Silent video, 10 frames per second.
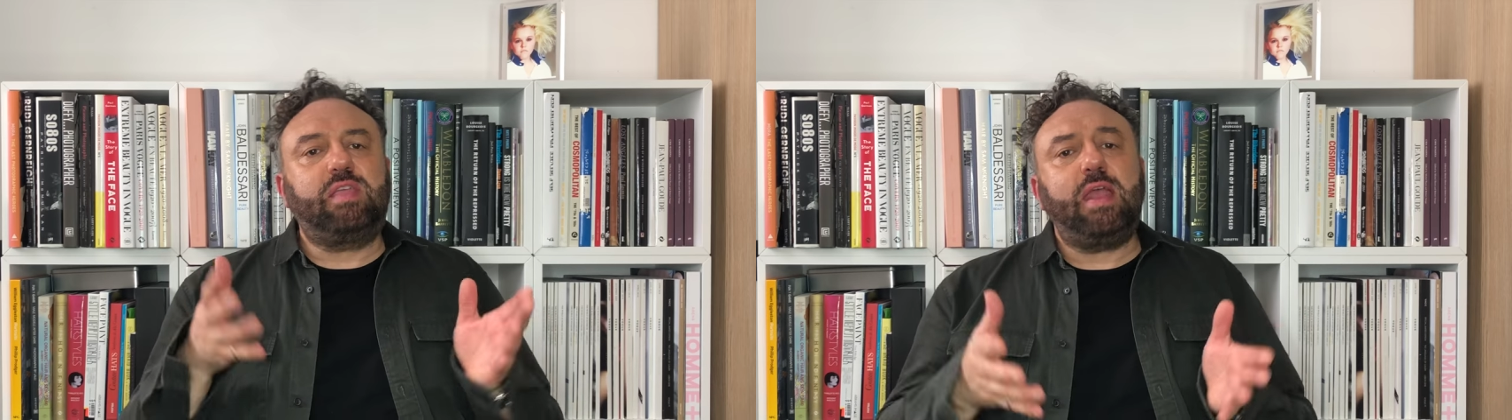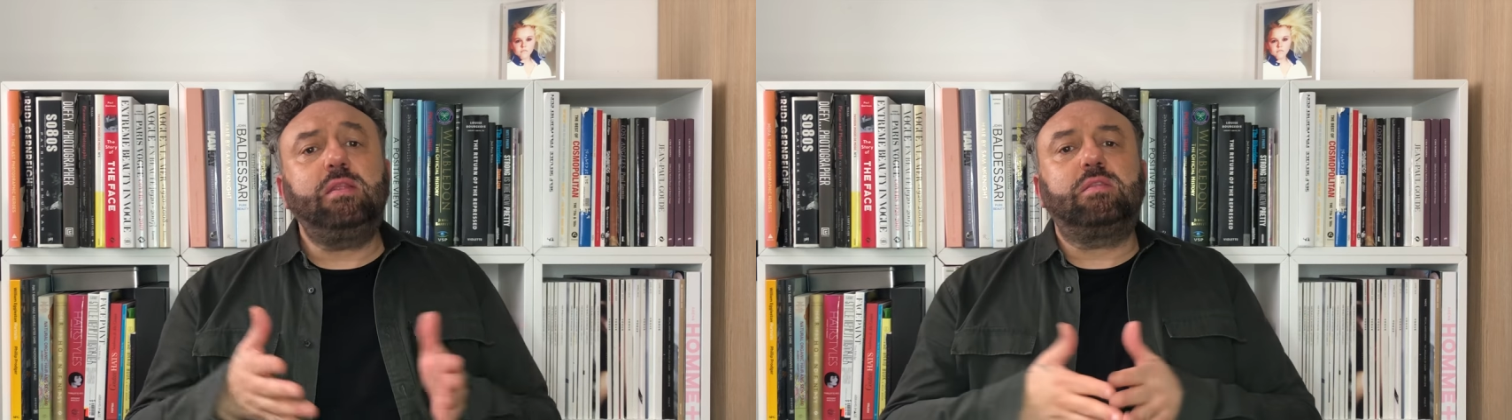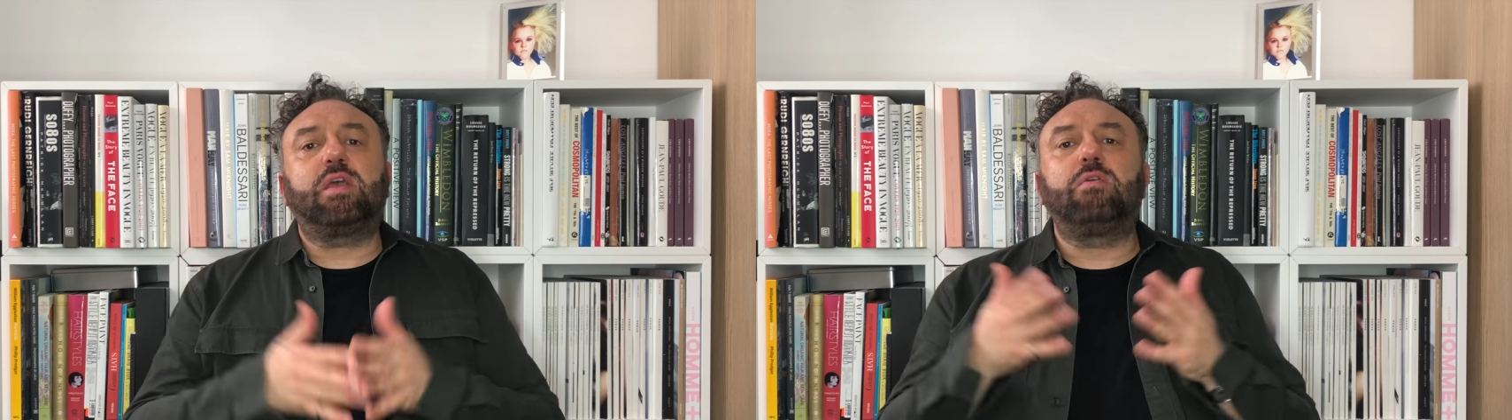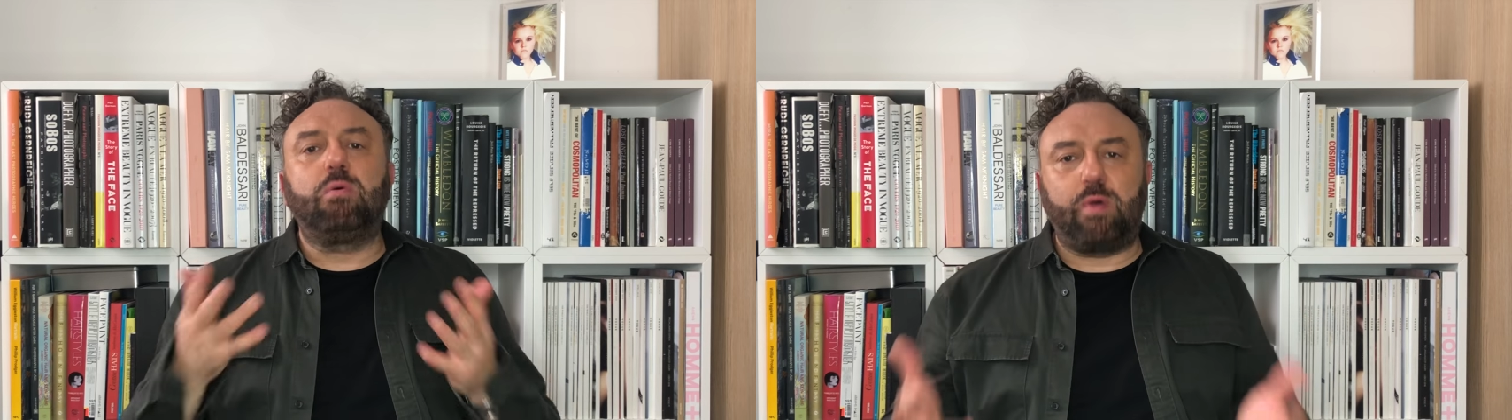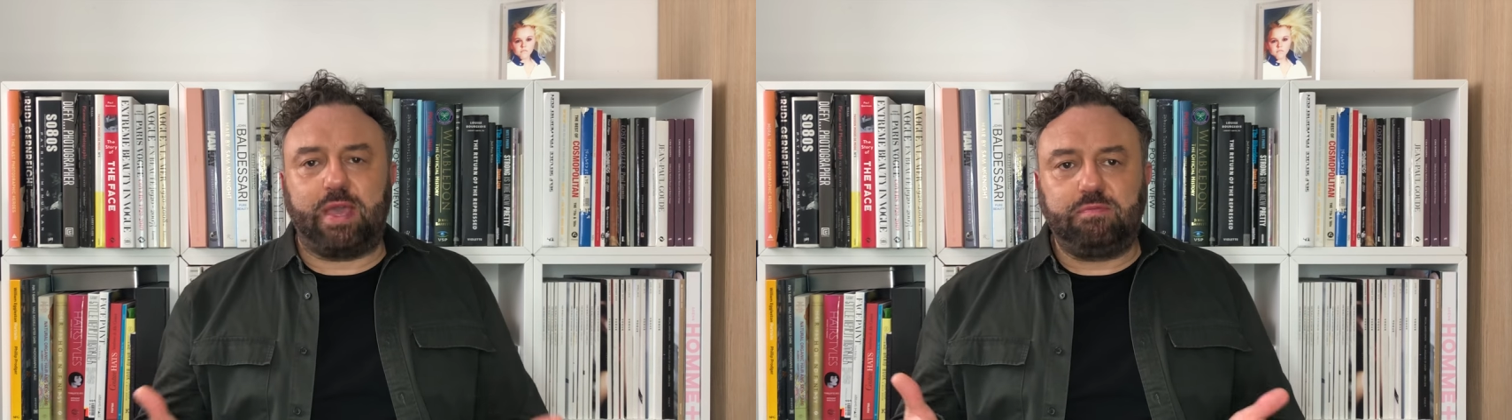Then there
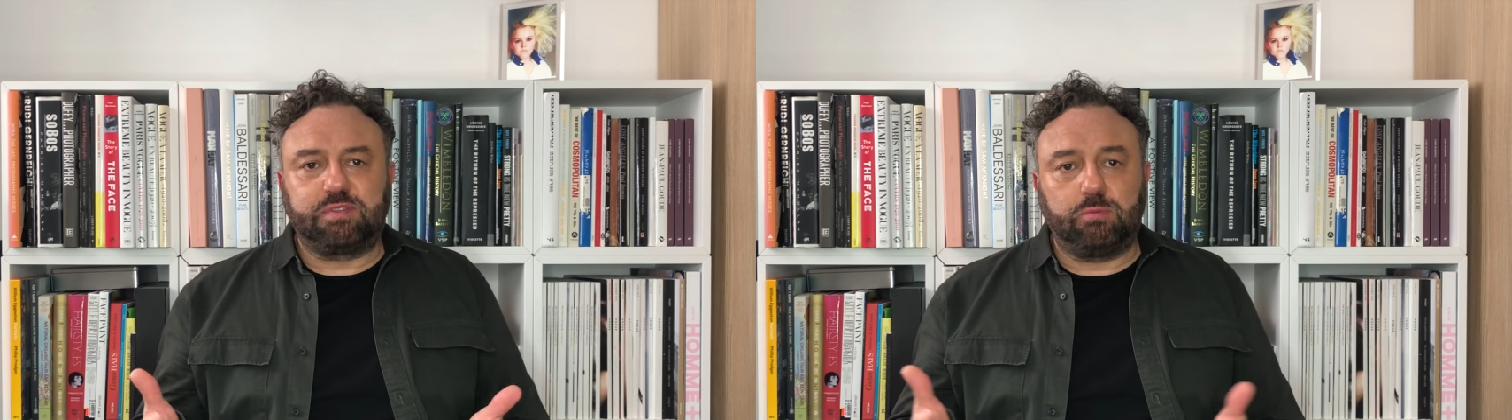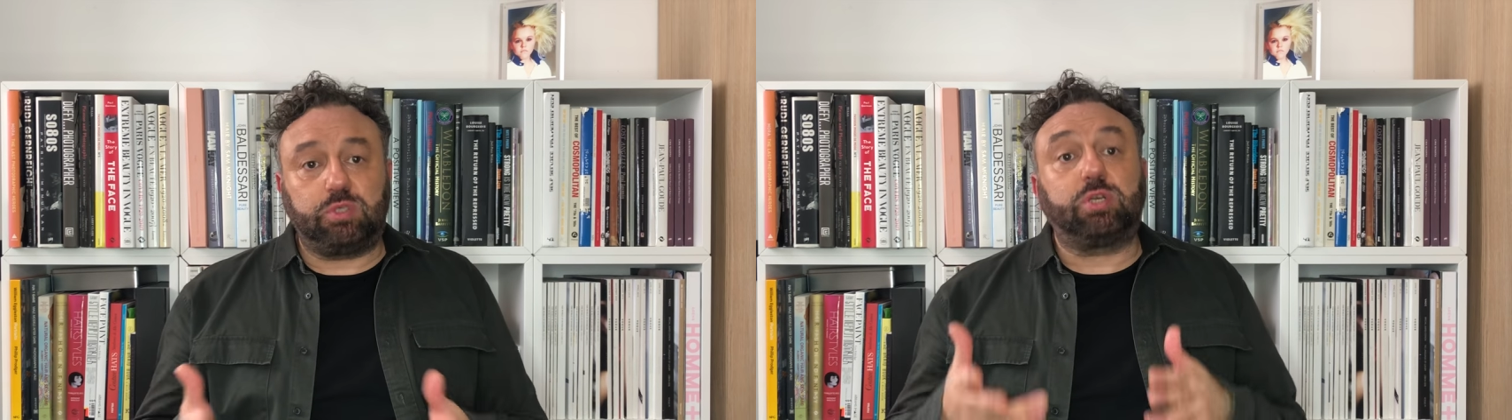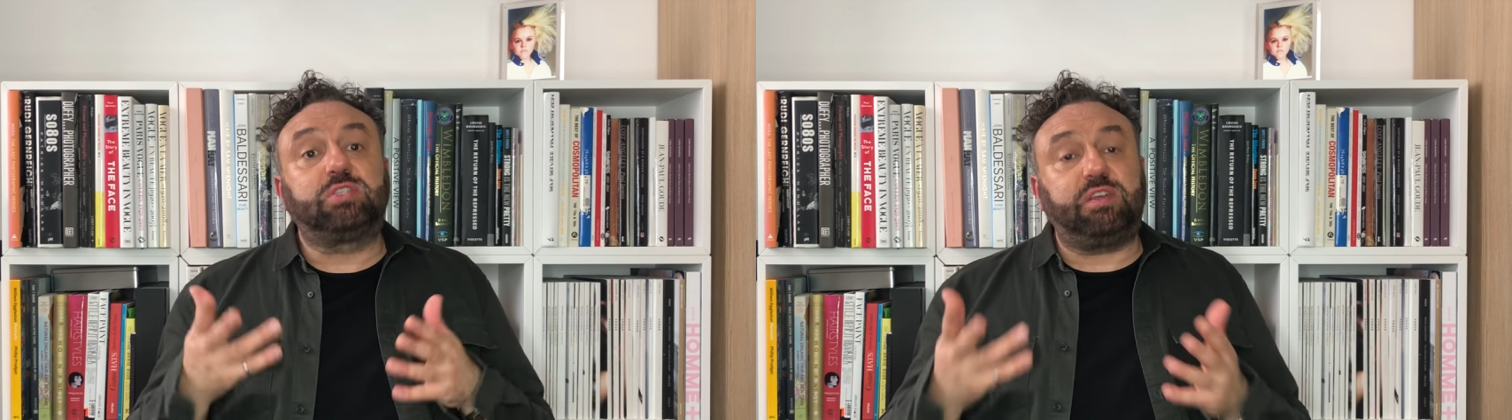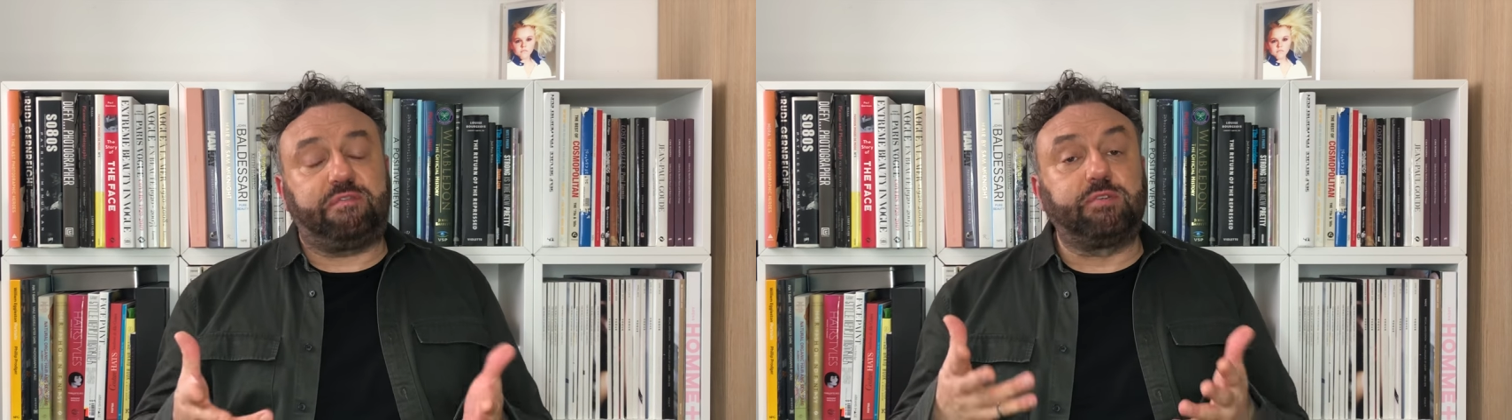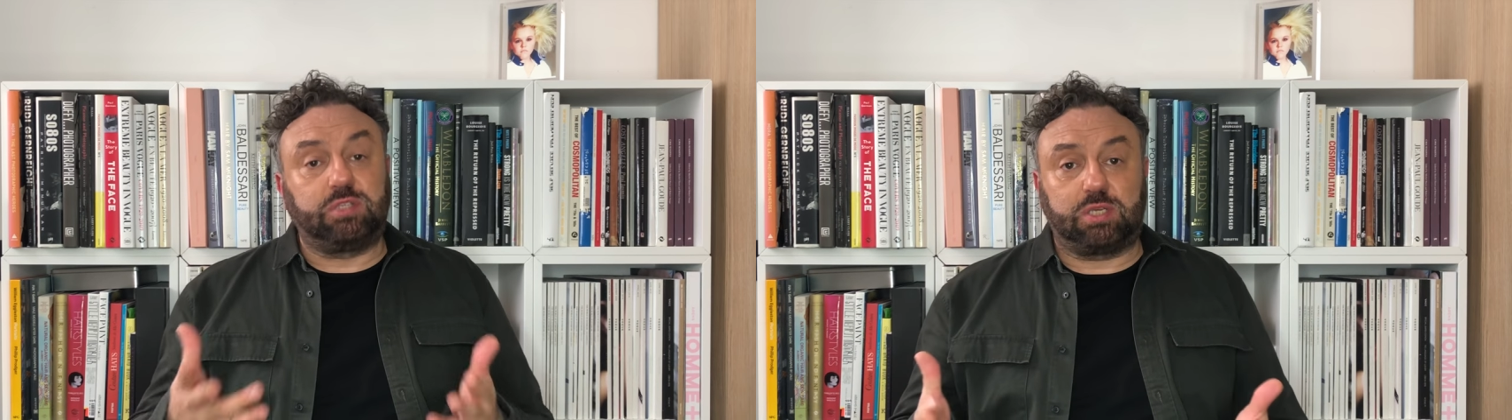are waves, which are
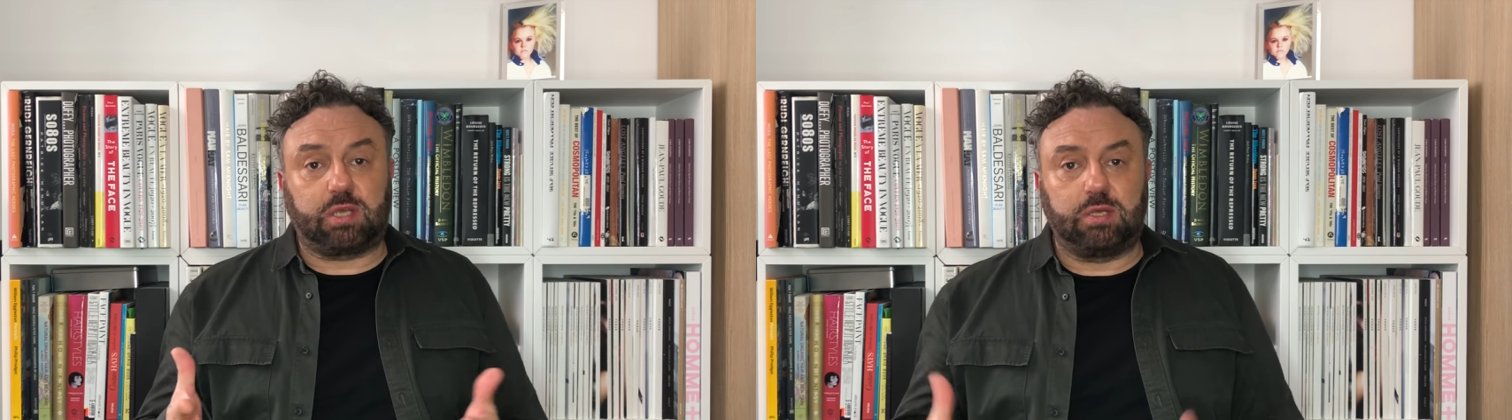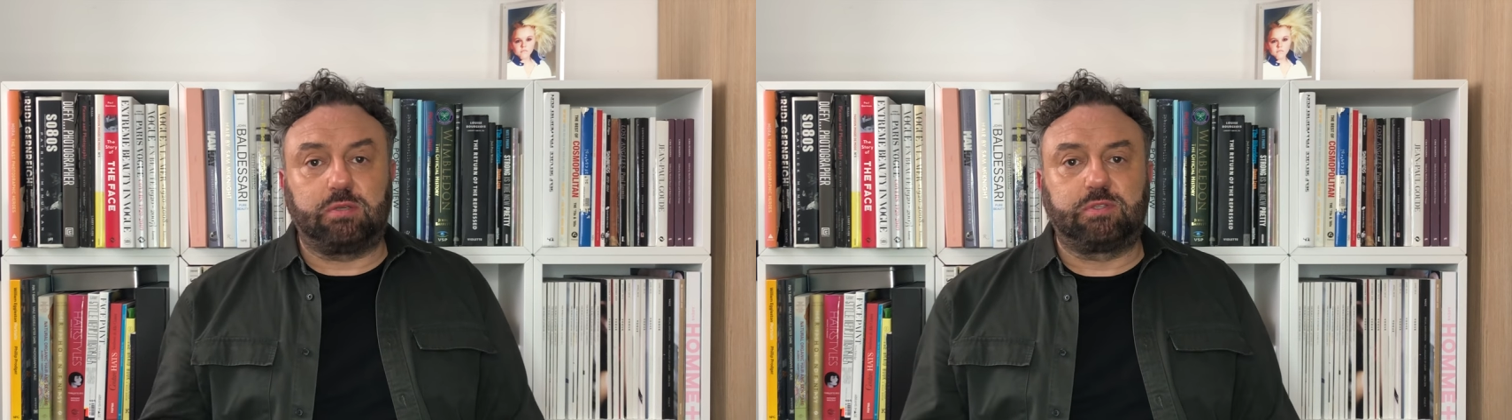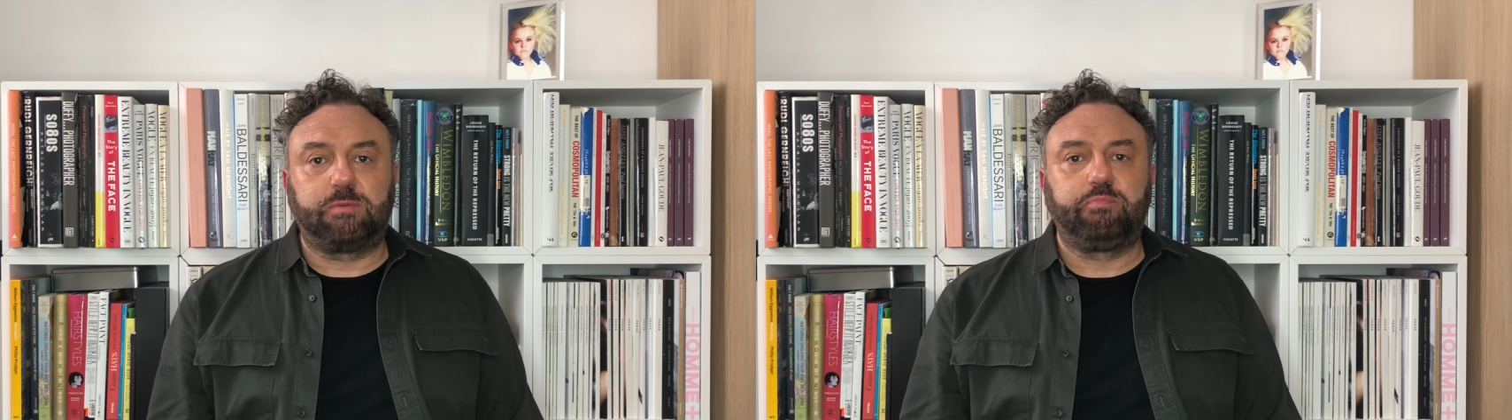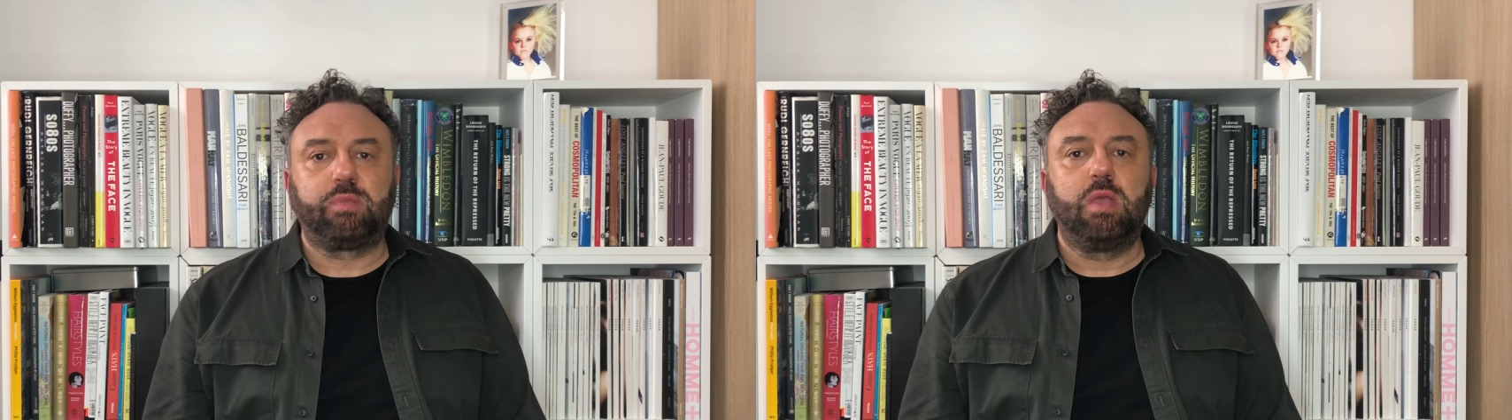different to curls.